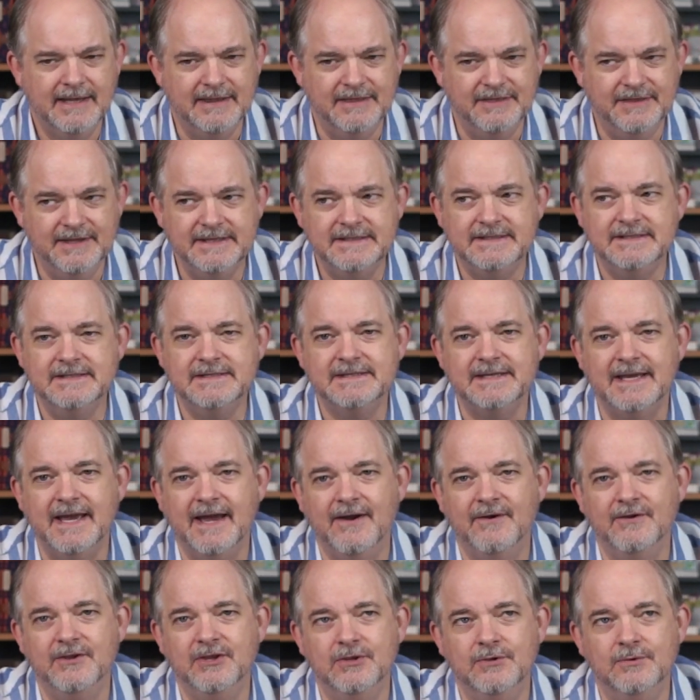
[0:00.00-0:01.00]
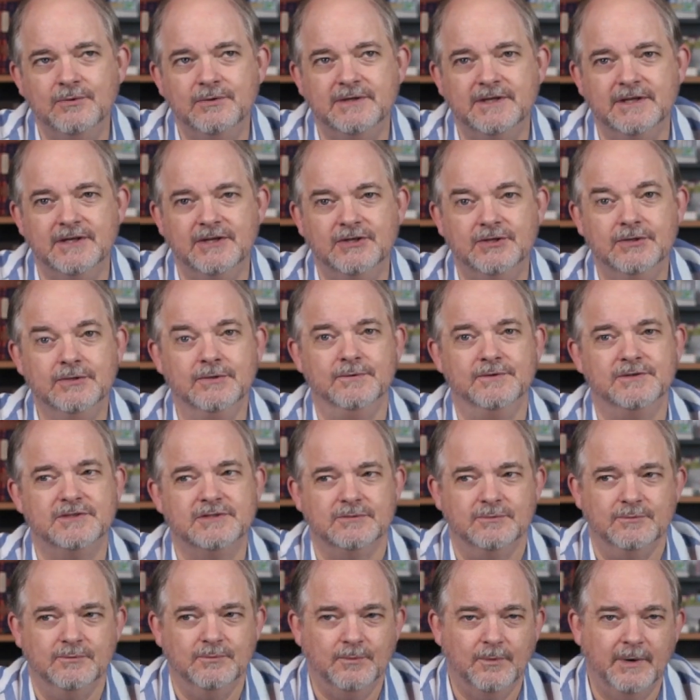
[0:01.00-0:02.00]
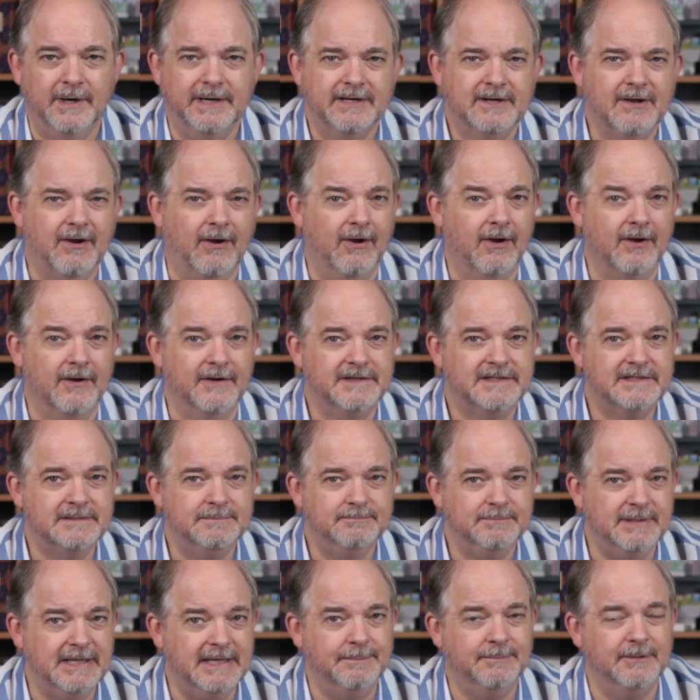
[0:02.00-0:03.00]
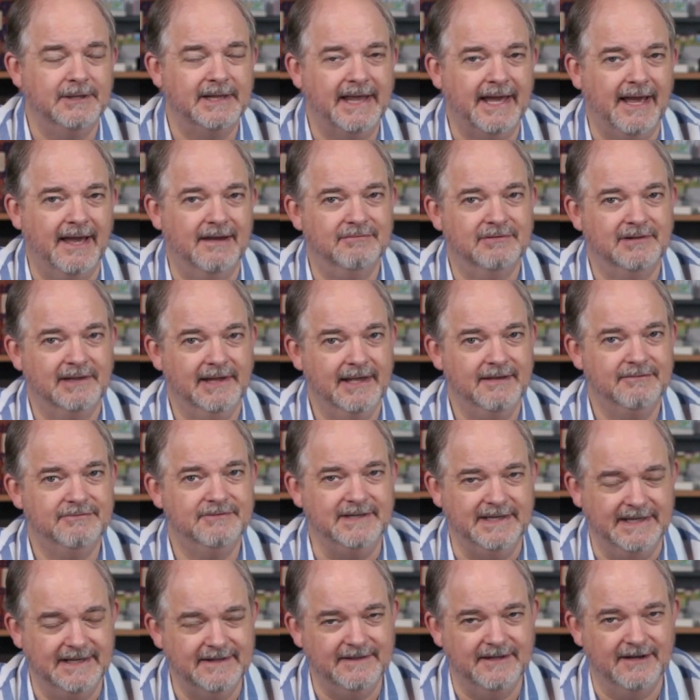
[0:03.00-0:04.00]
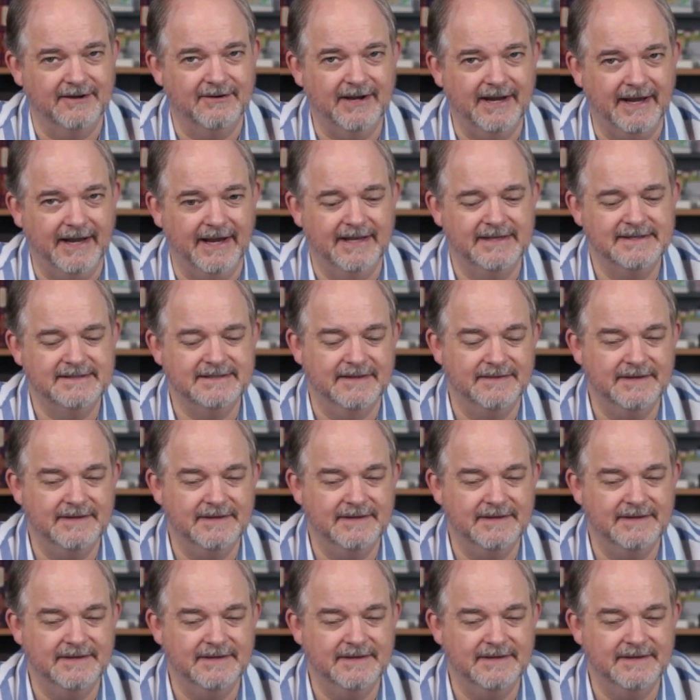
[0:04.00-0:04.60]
This is how you deduce what cards people have left in their hands,